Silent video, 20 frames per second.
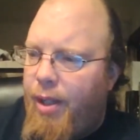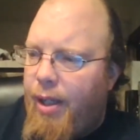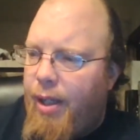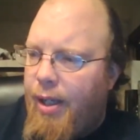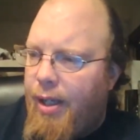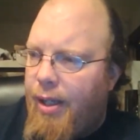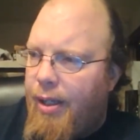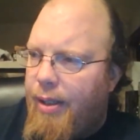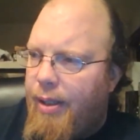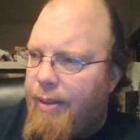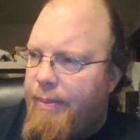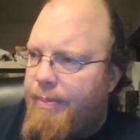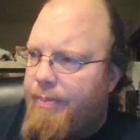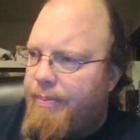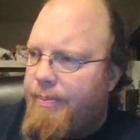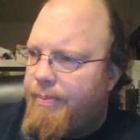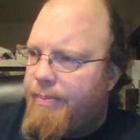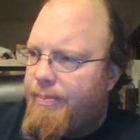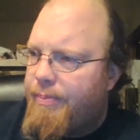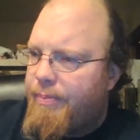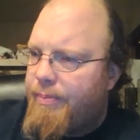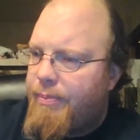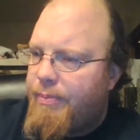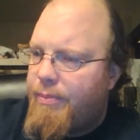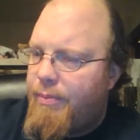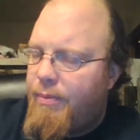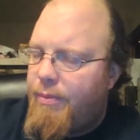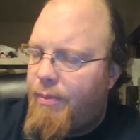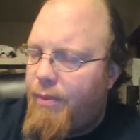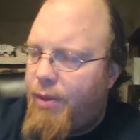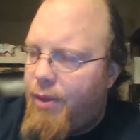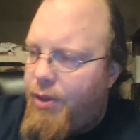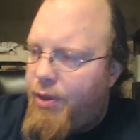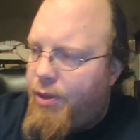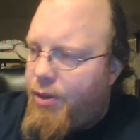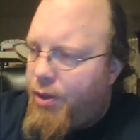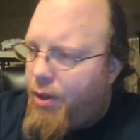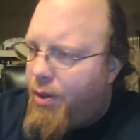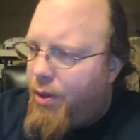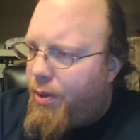Um,
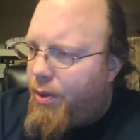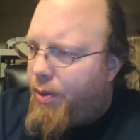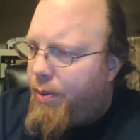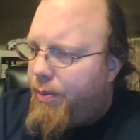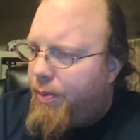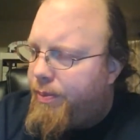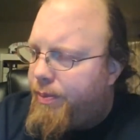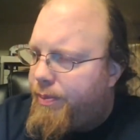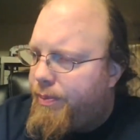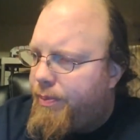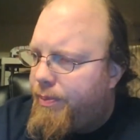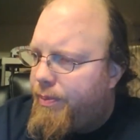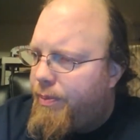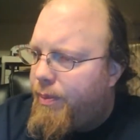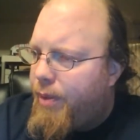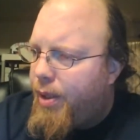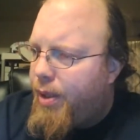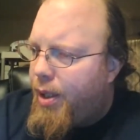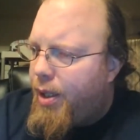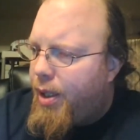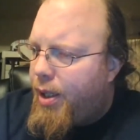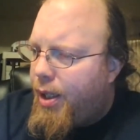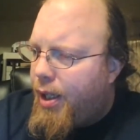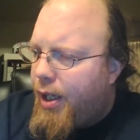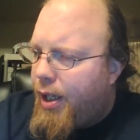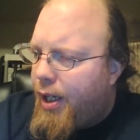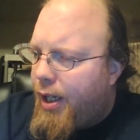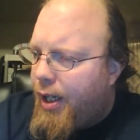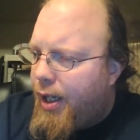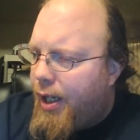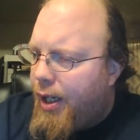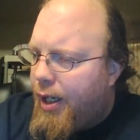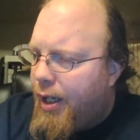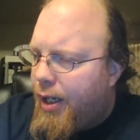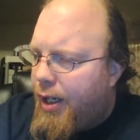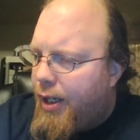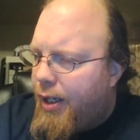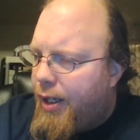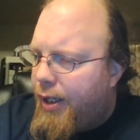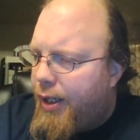so
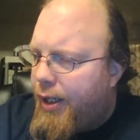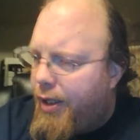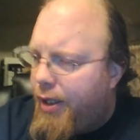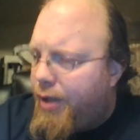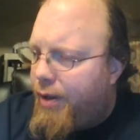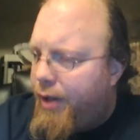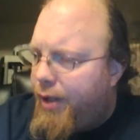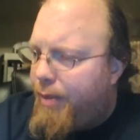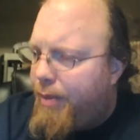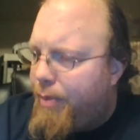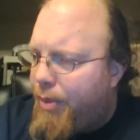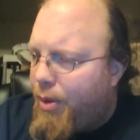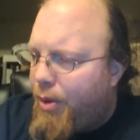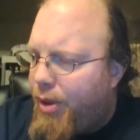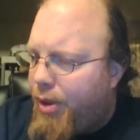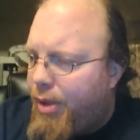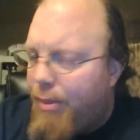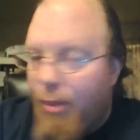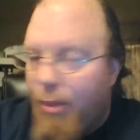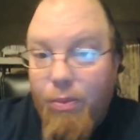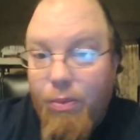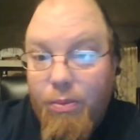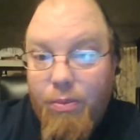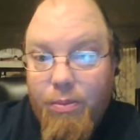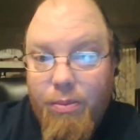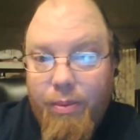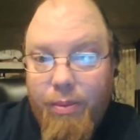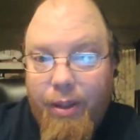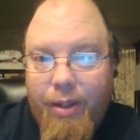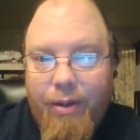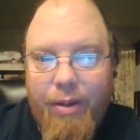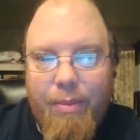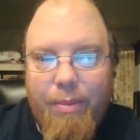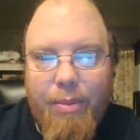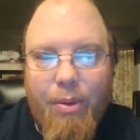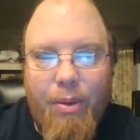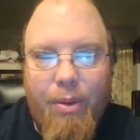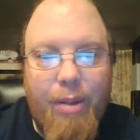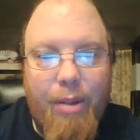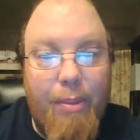uh, here in Pokemon, here in
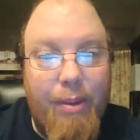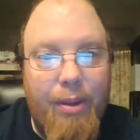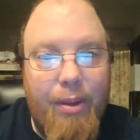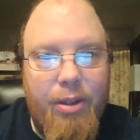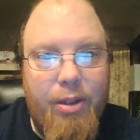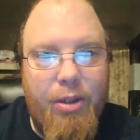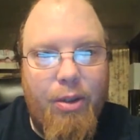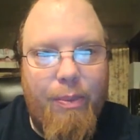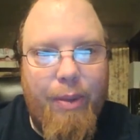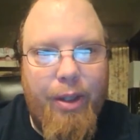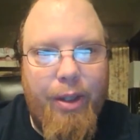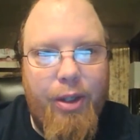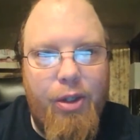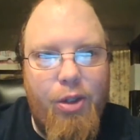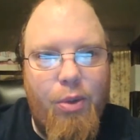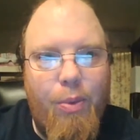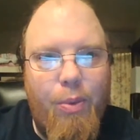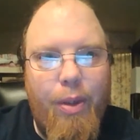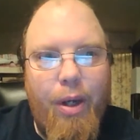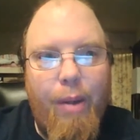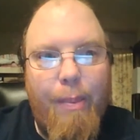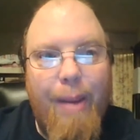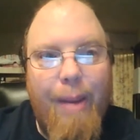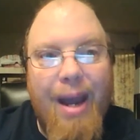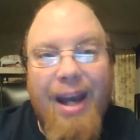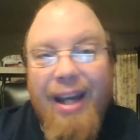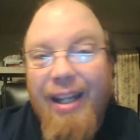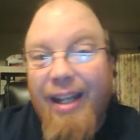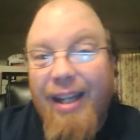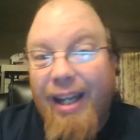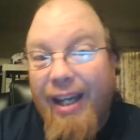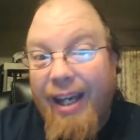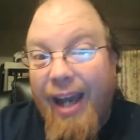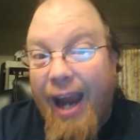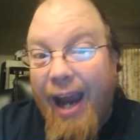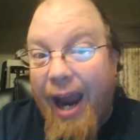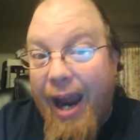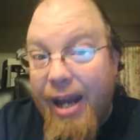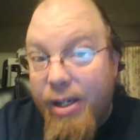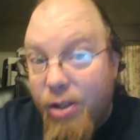Pokemon Let's Go Pikachu, we are back in the
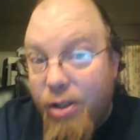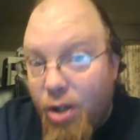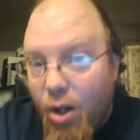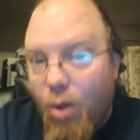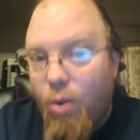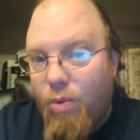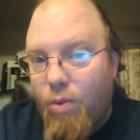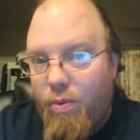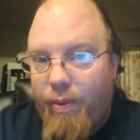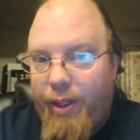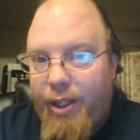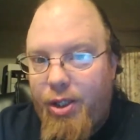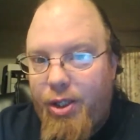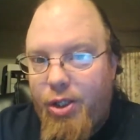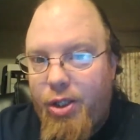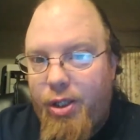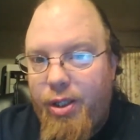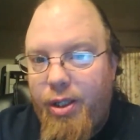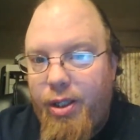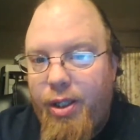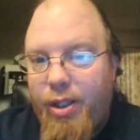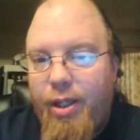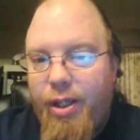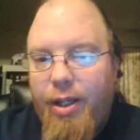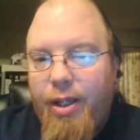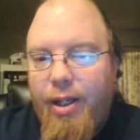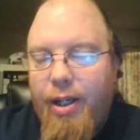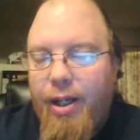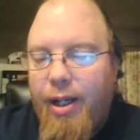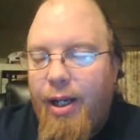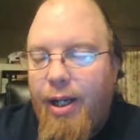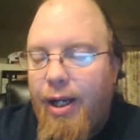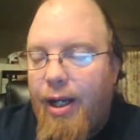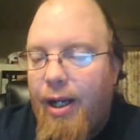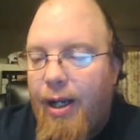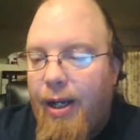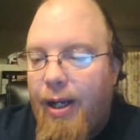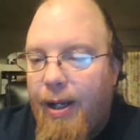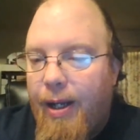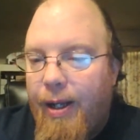Kanto region.
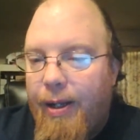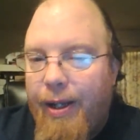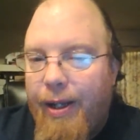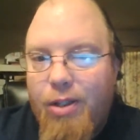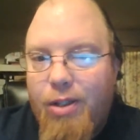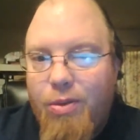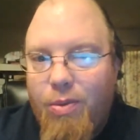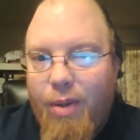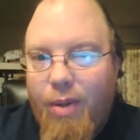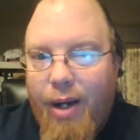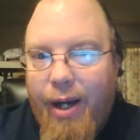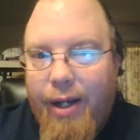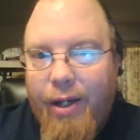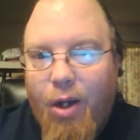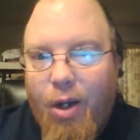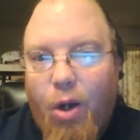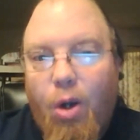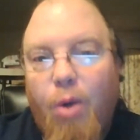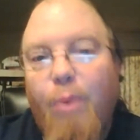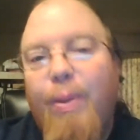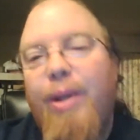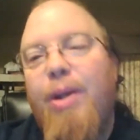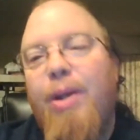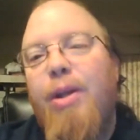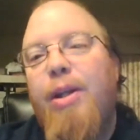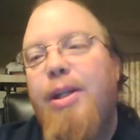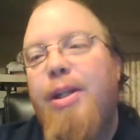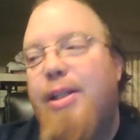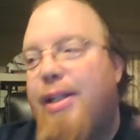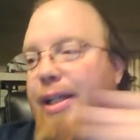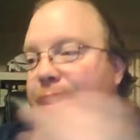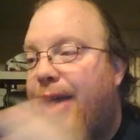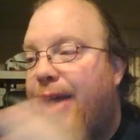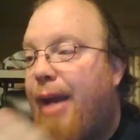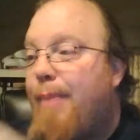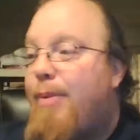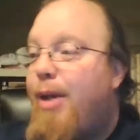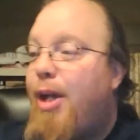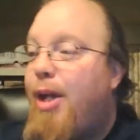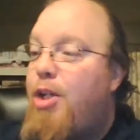Uh, that's right. All we this, this
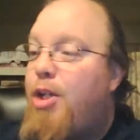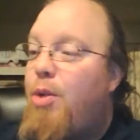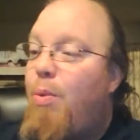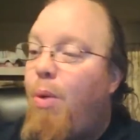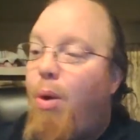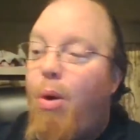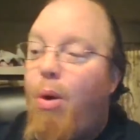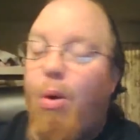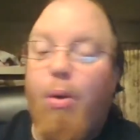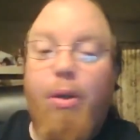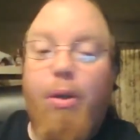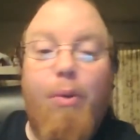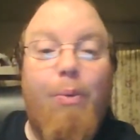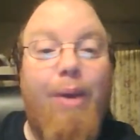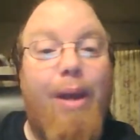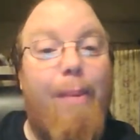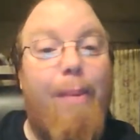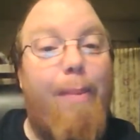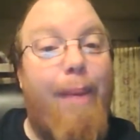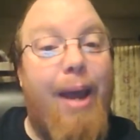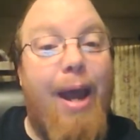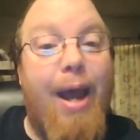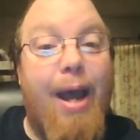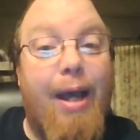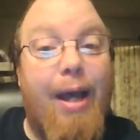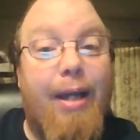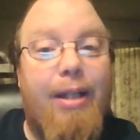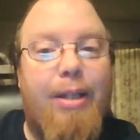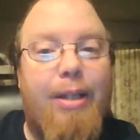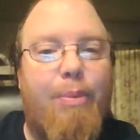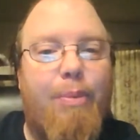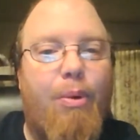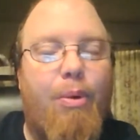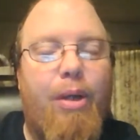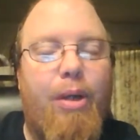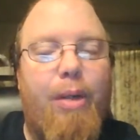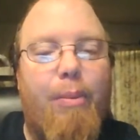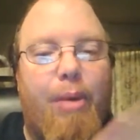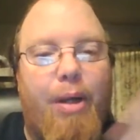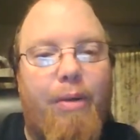game takes you all the way back to
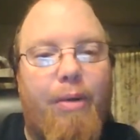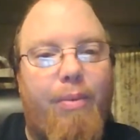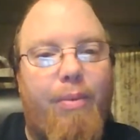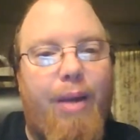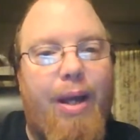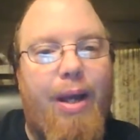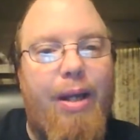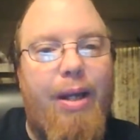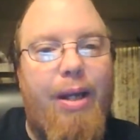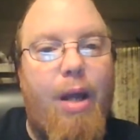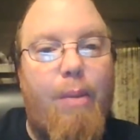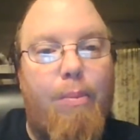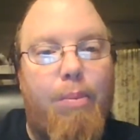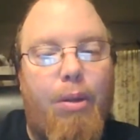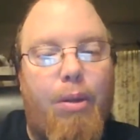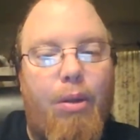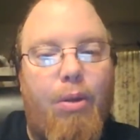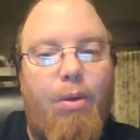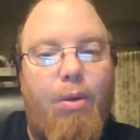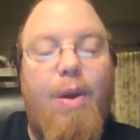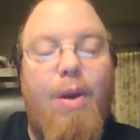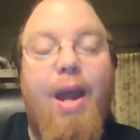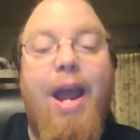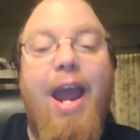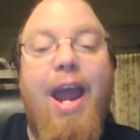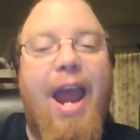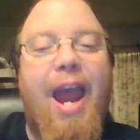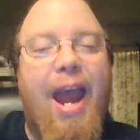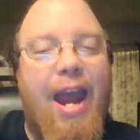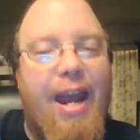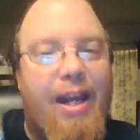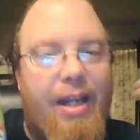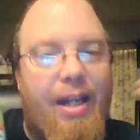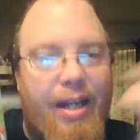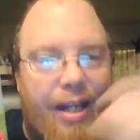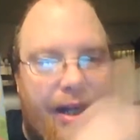Pokemon Red, Blue, and